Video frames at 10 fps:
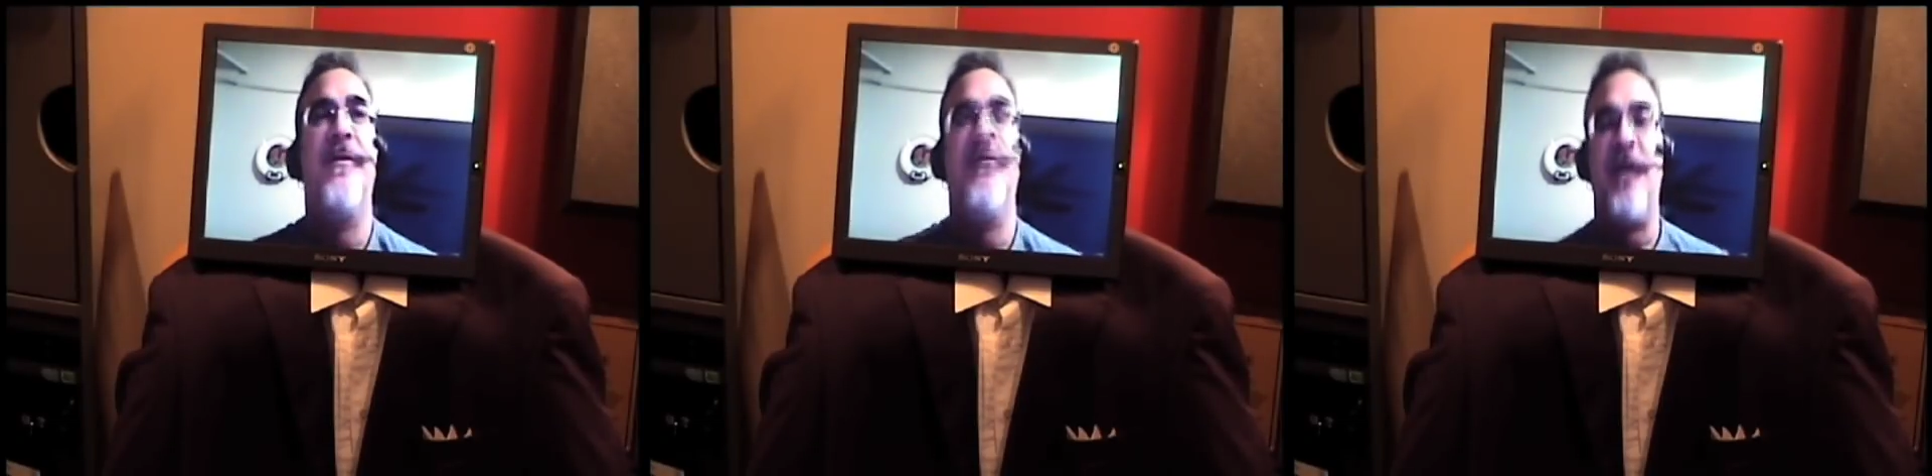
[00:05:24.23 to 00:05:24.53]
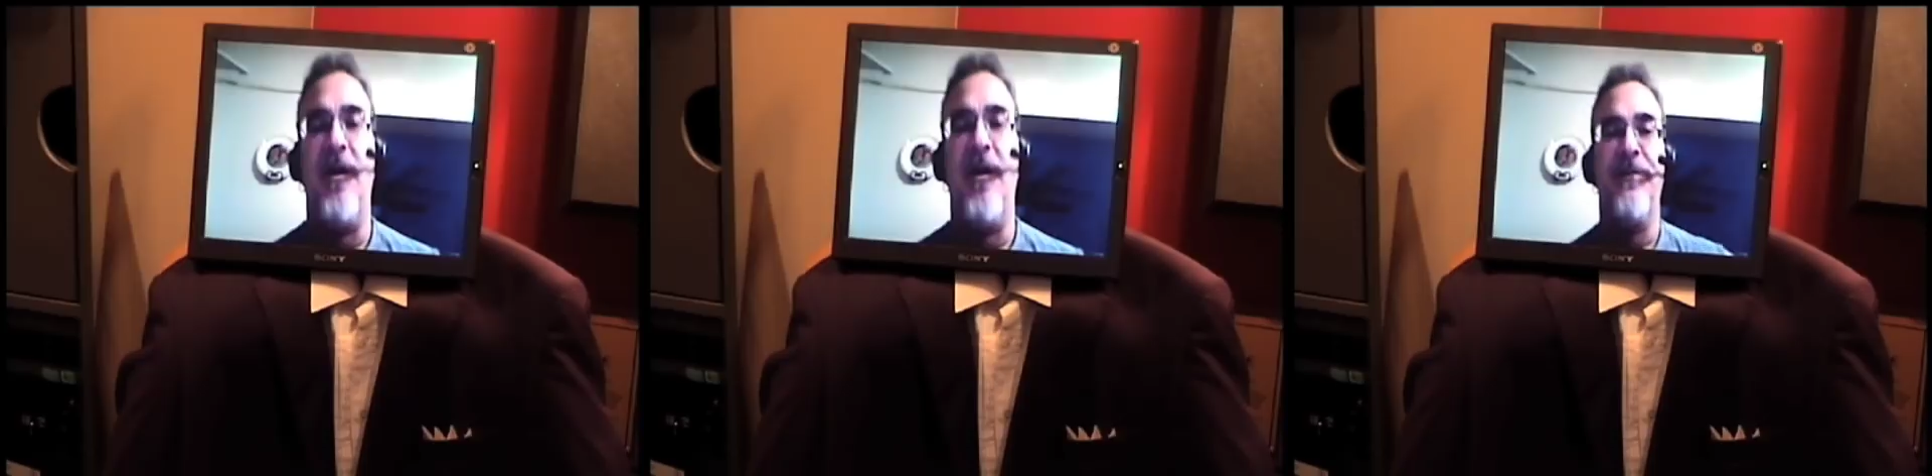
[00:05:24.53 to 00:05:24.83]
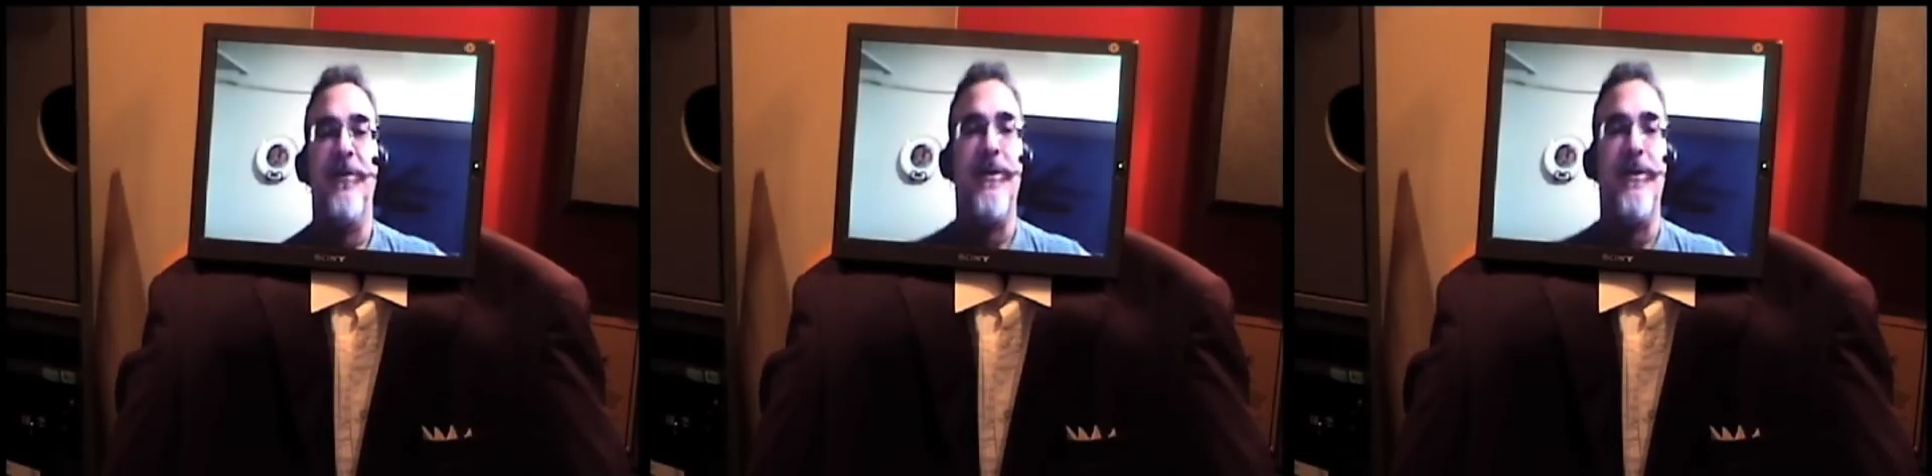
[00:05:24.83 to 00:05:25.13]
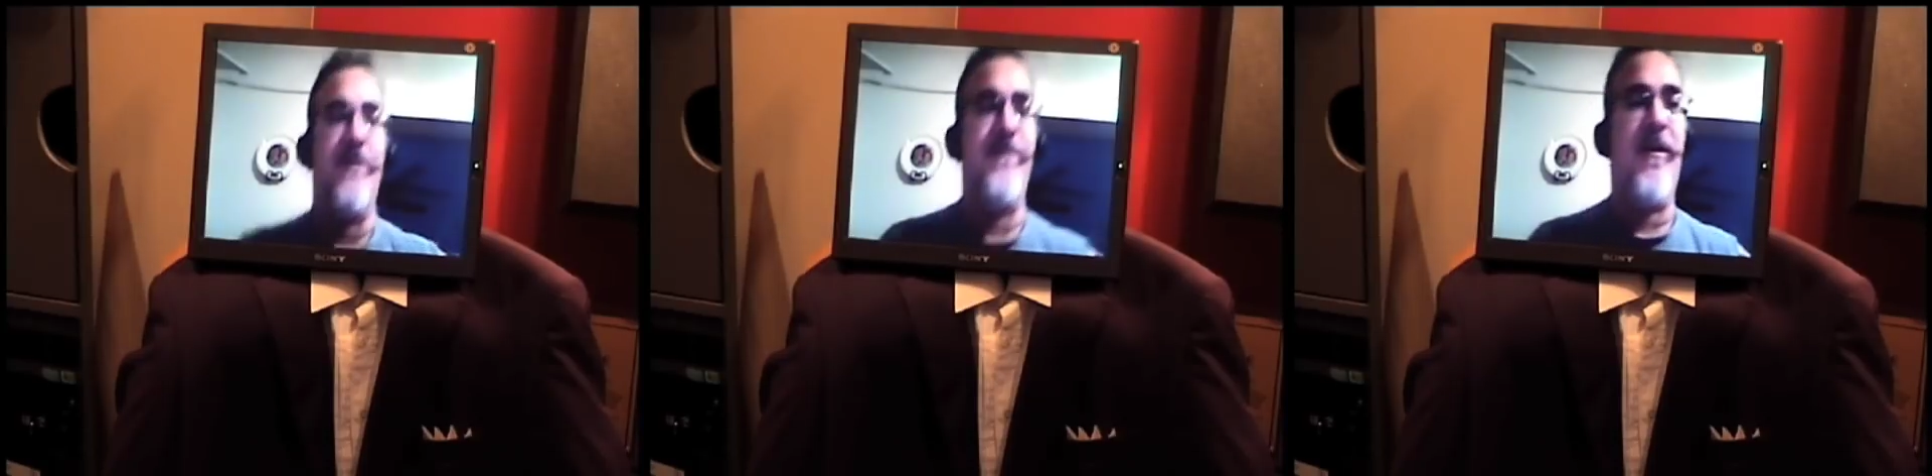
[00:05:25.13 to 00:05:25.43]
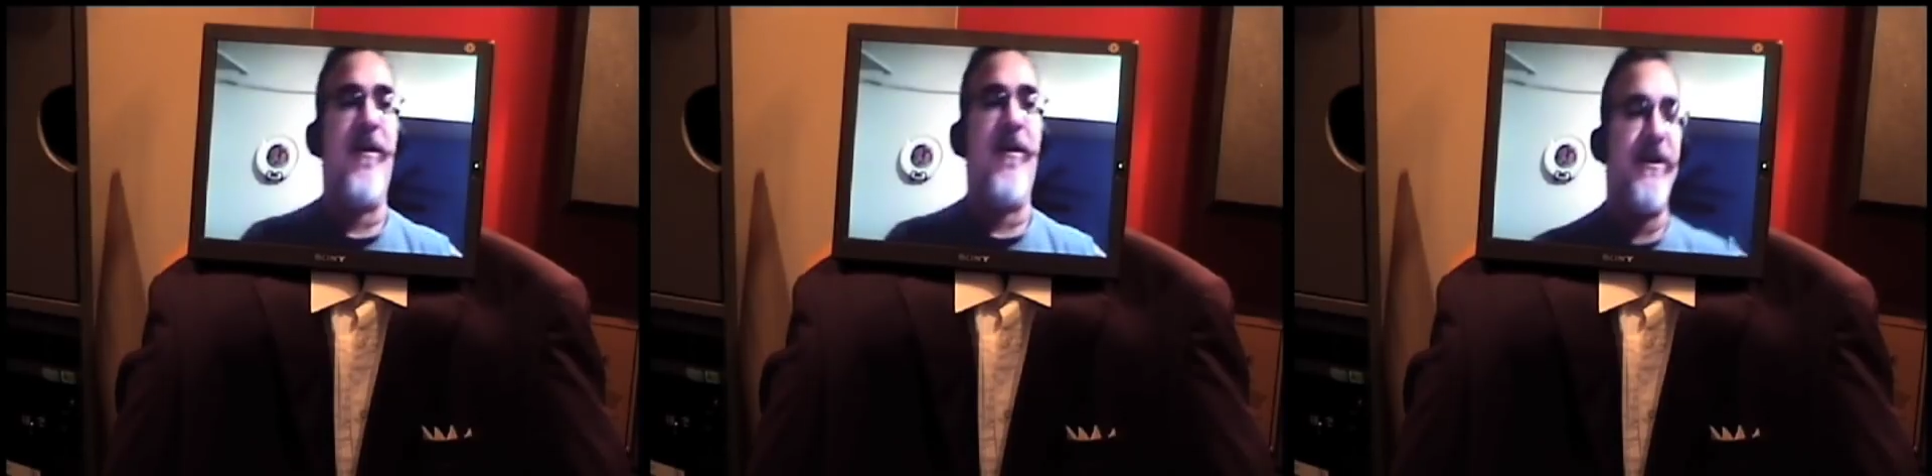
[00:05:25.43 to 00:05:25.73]
confluence
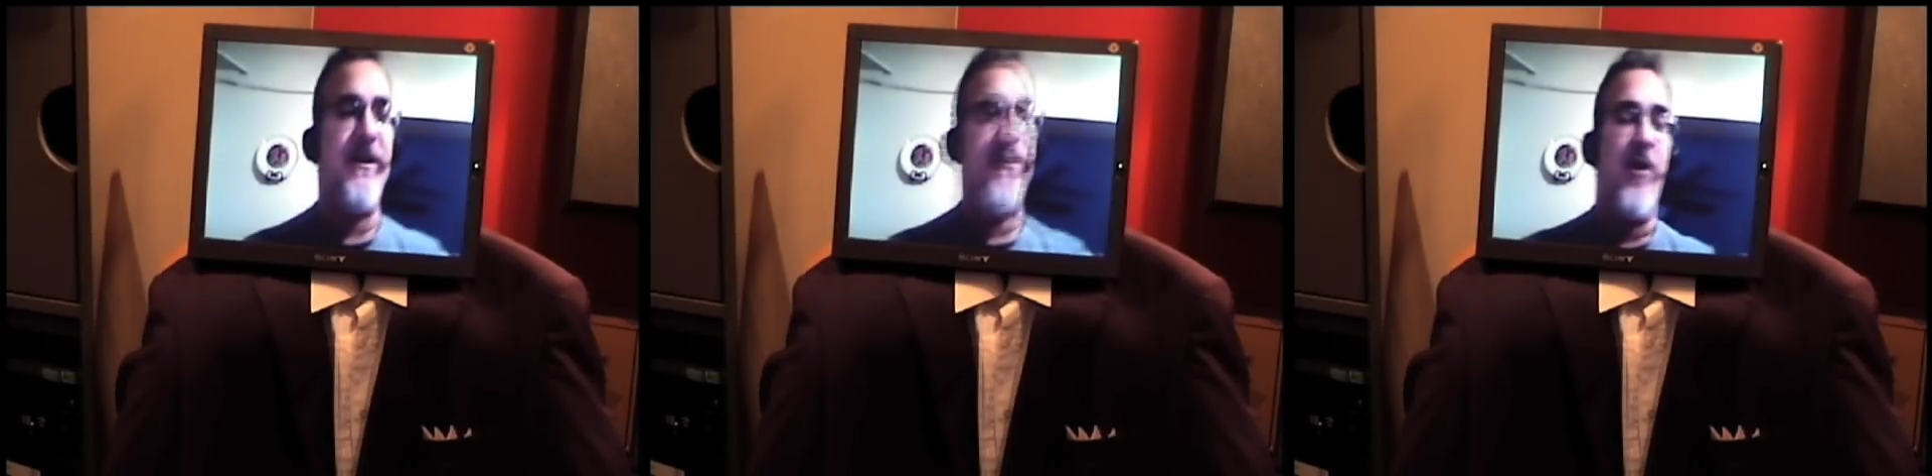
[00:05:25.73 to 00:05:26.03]
of these